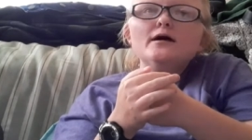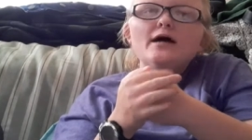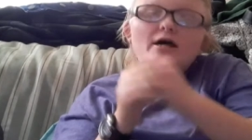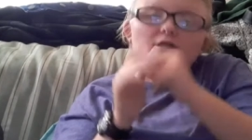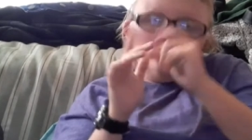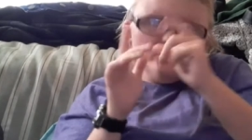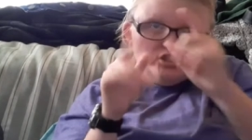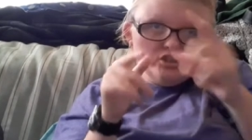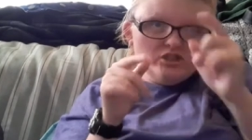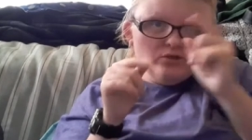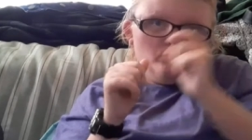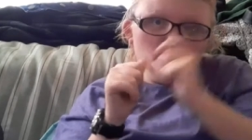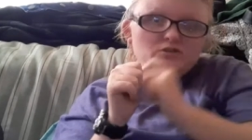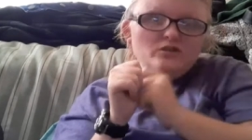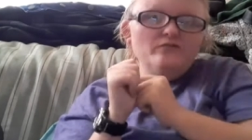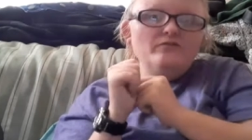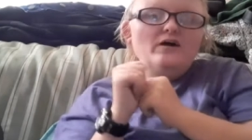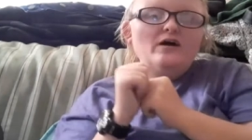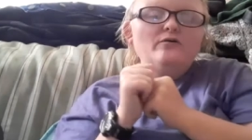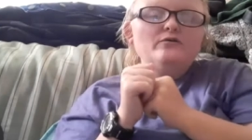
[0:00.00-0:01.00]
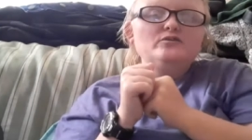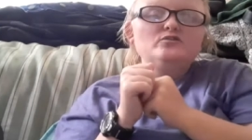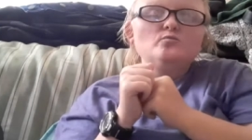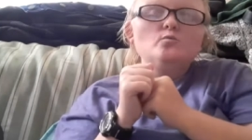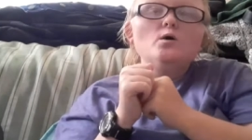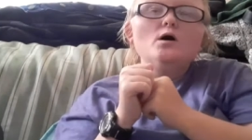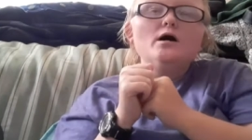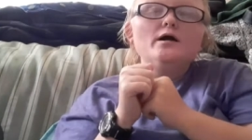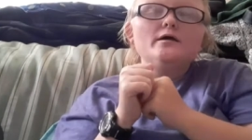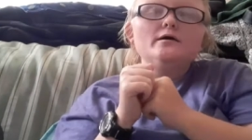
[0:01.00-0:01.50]
And she was the firing
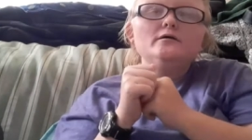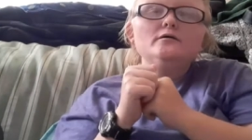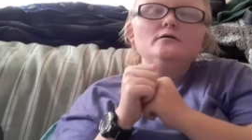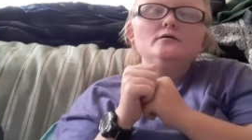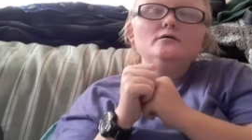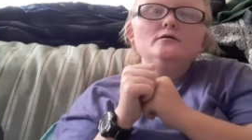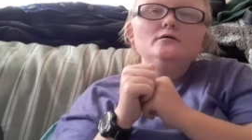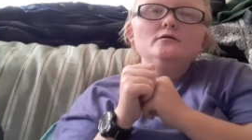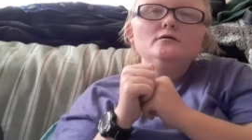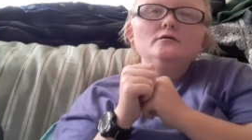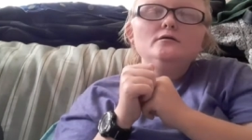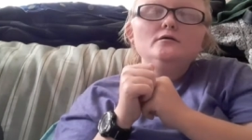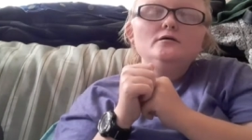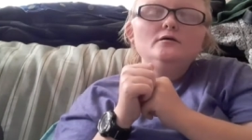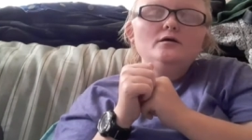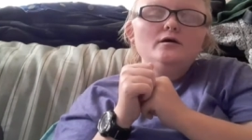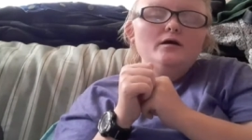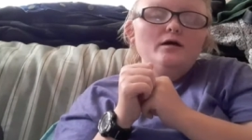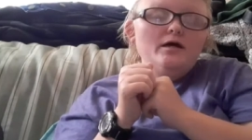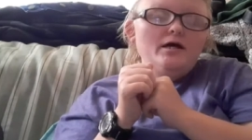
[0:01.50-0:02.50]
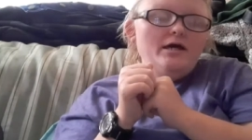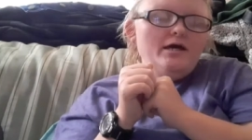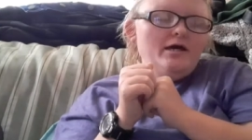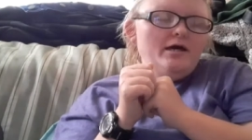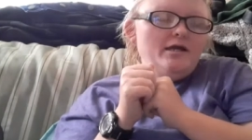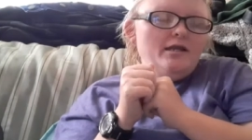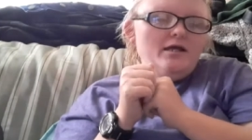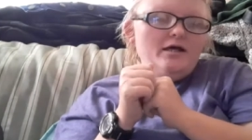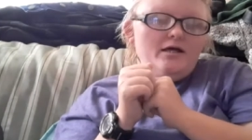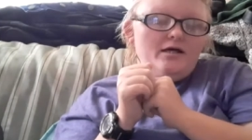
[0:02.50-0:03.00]
squad.
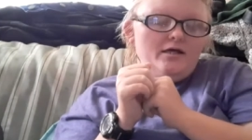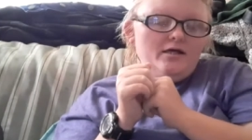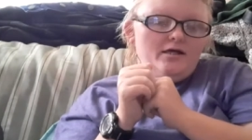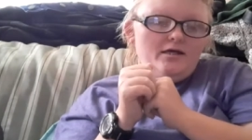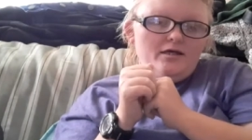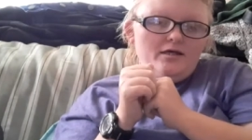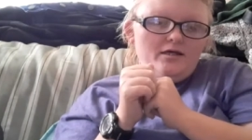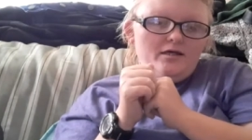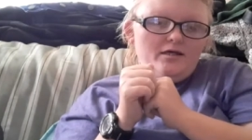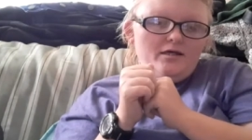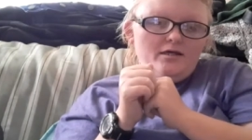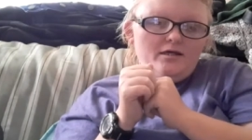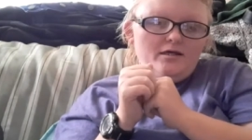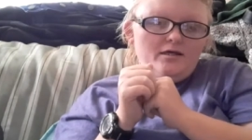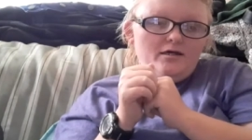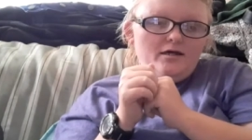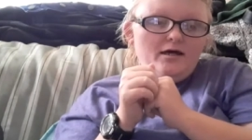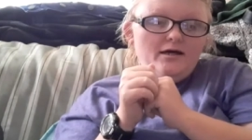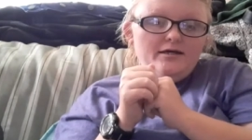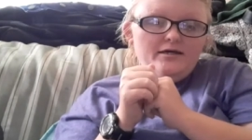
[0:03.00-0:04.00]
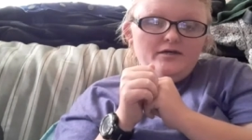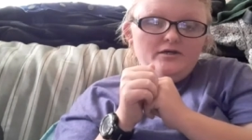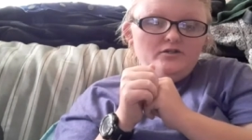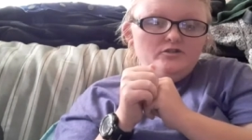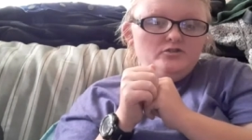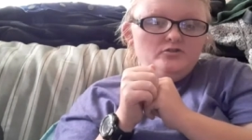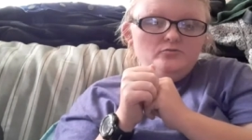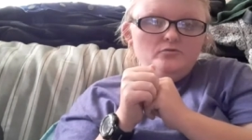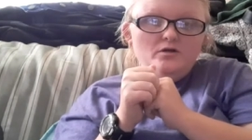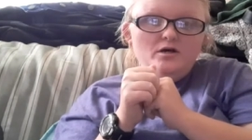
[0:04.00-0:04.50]
And I
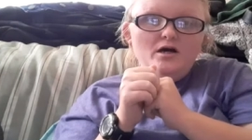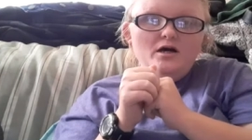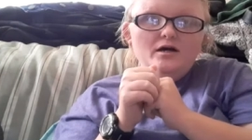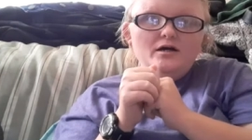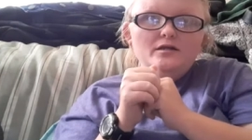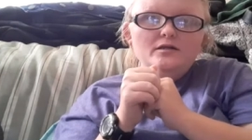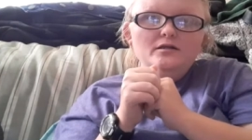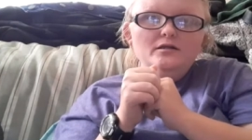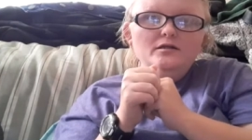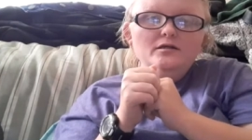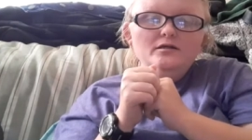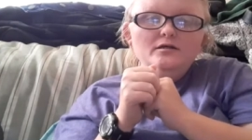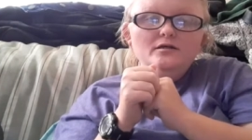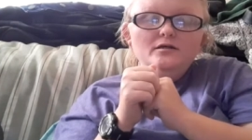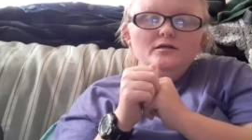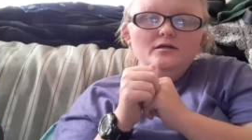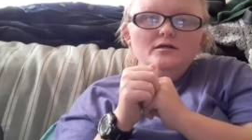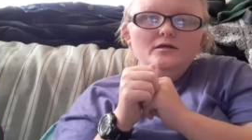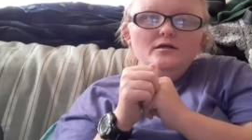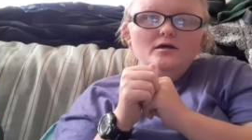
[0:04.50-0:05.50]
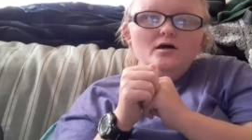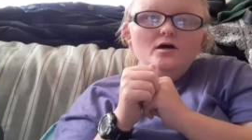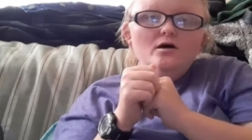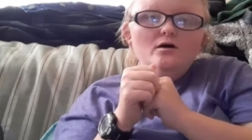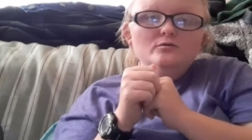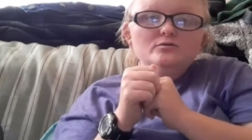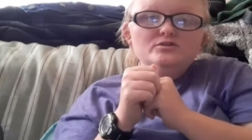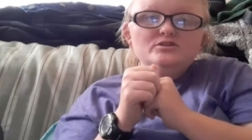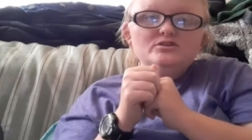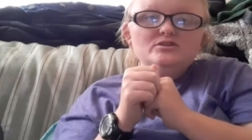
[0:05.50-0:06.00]
kid you not,
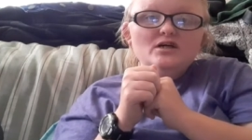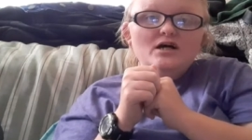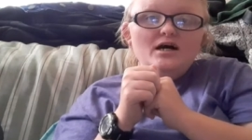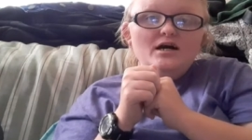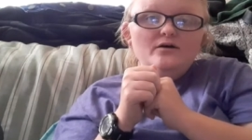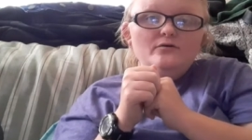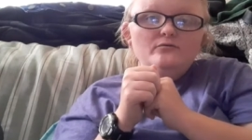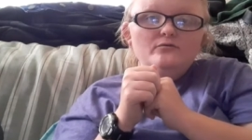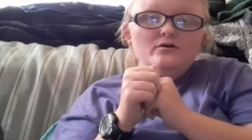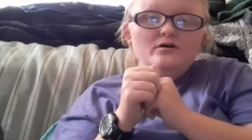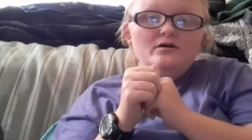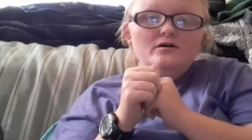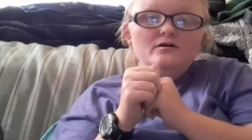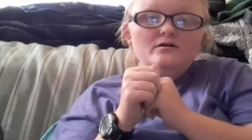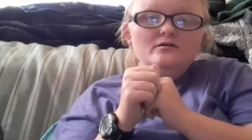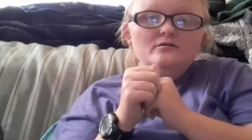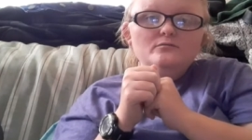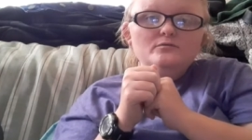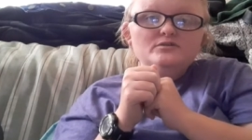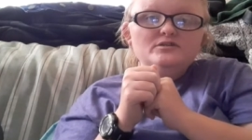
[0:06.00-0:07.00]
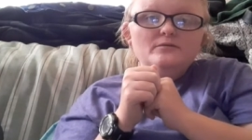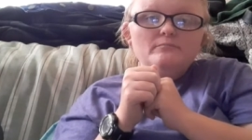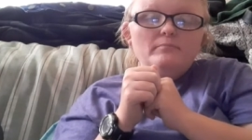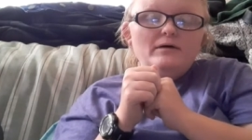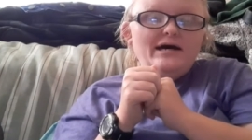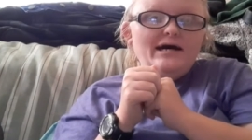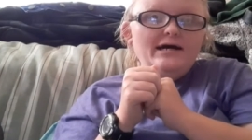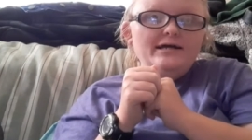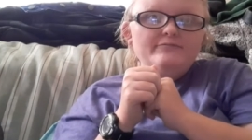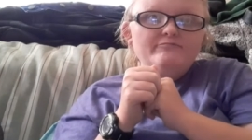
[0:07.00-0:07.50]
Osira was a
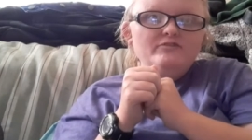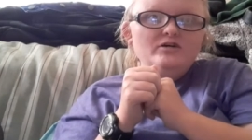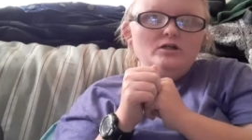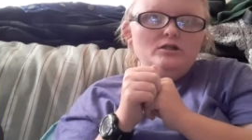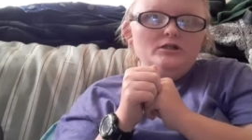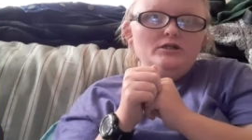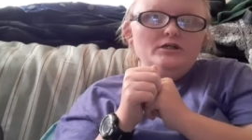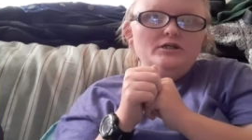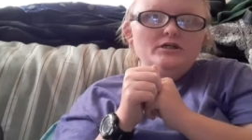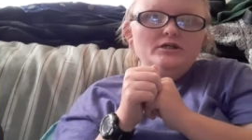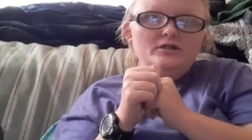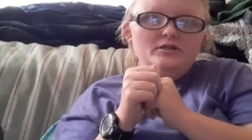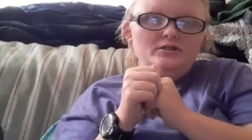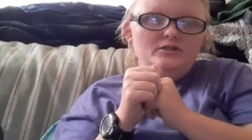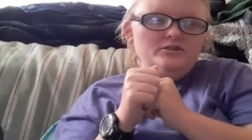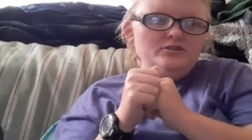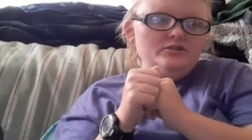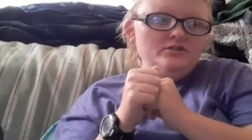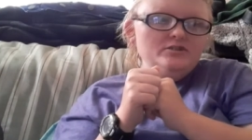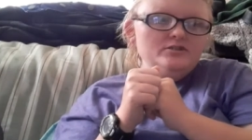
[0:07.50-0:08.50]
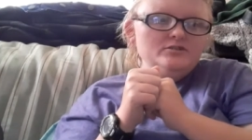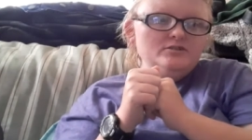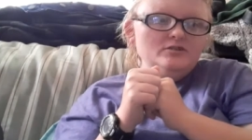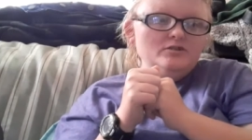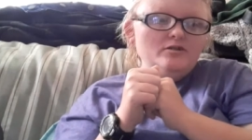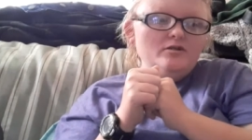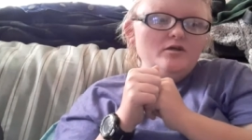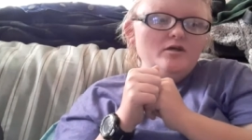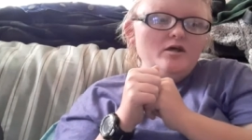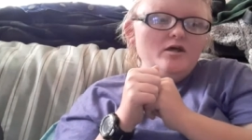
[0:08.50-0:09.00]
bad villain in this
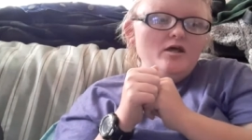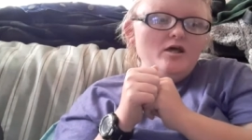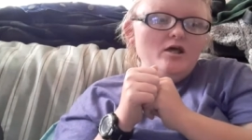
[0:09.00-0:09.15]
season.